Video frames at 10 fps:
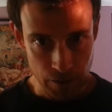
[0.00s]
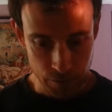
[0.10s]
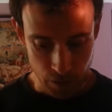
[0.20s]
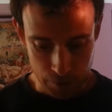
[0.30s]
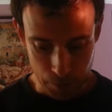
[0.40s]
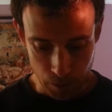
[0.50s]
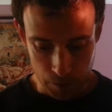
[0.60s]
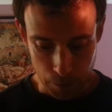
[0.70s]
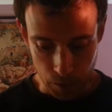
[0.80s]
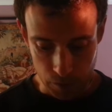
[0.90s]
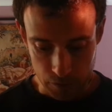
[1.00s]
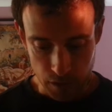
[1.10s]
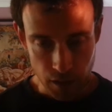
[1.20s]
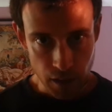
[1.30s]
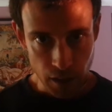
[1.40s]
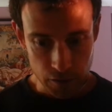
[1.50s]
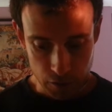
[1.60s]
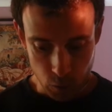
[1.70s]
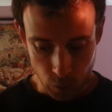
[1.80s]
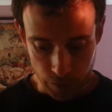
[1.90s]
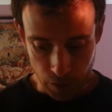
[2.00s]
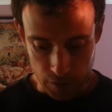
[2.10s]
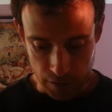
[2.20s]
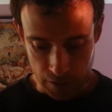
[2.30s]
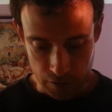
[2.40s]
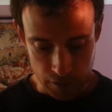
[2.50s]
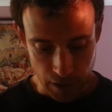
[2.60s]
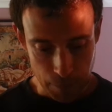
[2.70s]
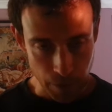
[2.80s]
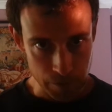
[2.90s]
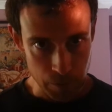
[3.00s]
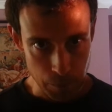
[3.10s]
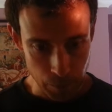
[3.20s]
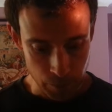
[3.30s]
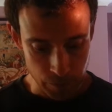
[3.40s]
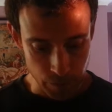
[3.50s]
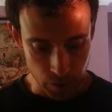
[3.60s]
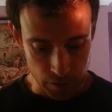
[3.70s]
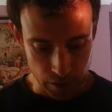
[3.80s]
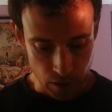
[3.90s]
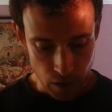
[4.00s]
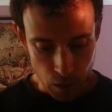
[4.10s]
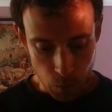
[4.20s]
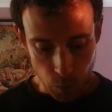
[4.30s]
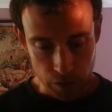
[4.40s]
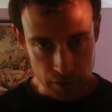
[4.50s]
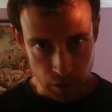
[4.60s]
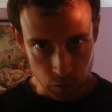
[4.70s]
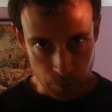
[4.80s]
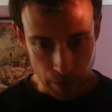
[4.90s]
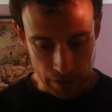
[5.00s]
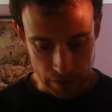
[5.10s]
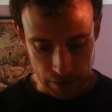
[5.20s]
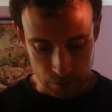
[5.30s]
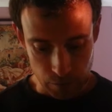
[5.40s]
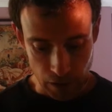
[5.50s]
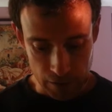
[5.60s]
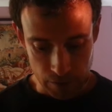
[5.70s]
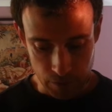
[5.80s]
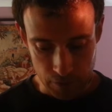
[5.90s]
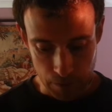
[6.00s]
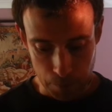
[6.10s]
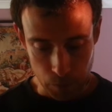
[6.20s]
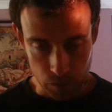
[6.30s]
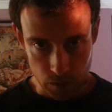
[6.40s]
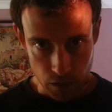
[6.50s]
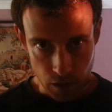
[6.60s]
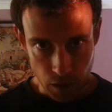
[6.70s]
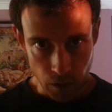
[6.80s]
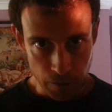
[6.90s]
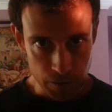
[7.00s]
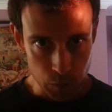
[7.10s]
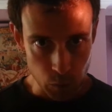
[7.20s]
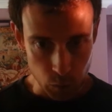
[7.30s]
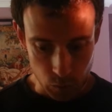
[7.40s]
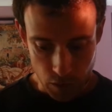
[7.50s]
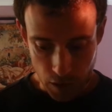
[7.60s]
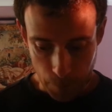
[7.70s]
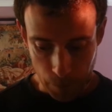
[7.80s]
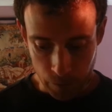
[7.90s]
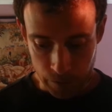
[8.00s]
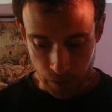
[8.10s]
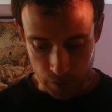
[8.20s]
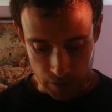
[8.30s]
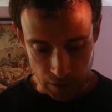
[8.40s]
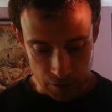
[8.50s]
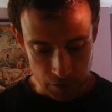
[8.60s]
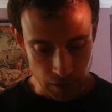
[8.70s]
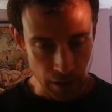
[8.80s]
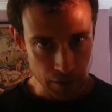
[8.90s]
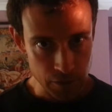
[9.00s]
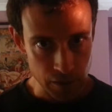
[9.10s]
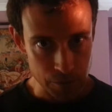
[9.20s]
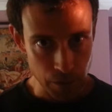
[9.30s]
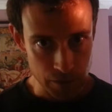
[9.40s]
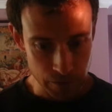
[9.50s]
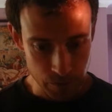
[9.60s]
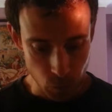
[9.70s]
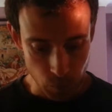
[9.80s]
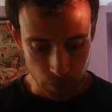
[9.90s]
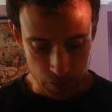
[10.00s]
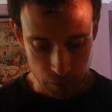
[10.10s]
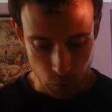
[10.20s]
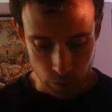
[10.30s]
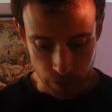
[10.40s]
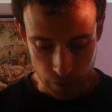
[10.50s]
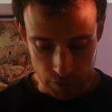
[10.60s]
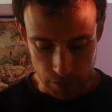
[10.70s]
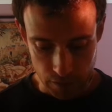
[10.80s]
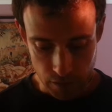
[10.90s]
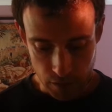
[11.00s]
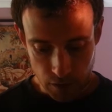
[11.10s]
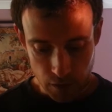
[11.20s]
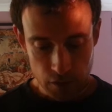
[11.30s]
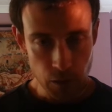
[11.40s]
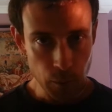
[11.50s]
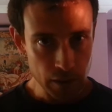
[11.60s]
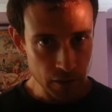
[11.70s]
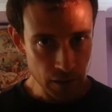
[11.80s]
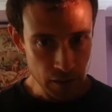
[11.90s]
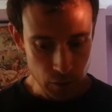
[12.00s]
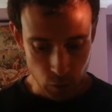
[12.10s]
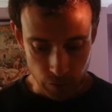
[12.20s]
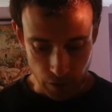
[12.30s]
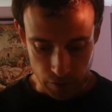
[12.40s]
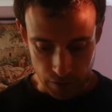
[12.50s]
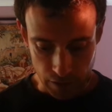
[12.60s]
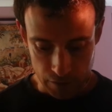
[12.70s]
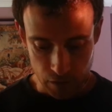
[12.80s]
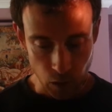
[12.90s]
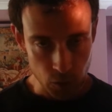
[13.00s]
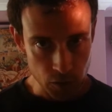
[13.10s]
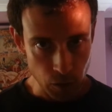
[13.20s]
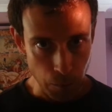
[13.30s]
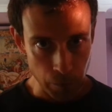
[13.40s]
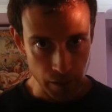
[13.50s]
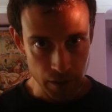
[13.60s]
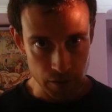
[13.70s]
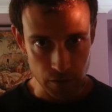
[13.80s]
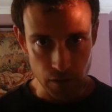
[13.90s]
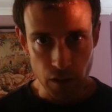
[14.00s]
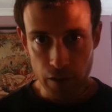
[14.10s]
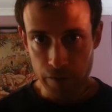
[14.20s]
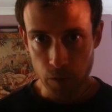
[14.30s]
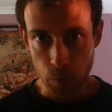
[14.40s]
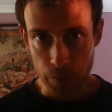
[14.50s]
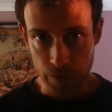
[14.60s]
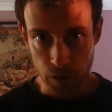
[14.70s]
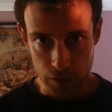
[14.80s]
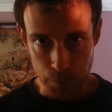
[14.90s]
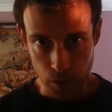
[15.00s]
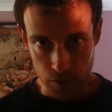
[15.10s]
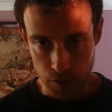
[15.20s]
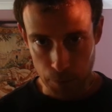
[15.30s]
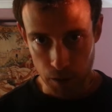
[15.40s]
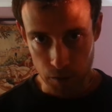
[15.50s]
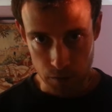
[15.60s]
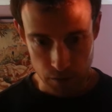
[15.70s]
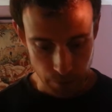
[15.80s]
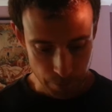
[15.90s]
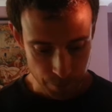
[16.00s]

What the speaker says: than first past the post, and score voting is a step up from approval voting while still remaining relatively simple. After all, approval voting is just a less expressive form of score voting. So we can see score voting as a logical progression from first past the post.